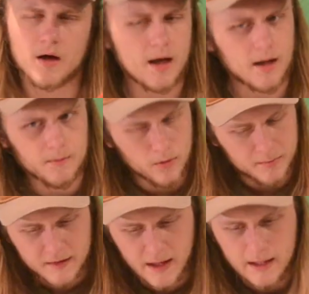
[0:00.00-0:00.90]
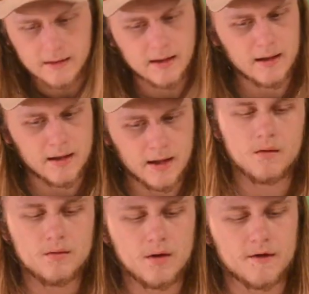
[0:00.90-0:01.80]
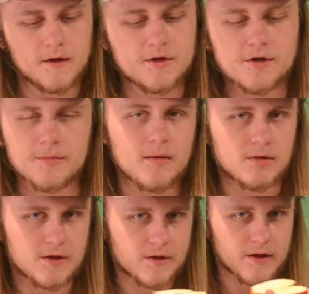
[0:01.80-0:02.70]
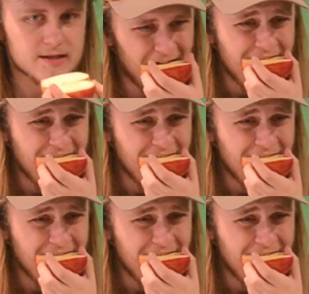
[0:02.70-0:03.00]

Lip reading: and more pathetic than I am, I think you should be able to do this.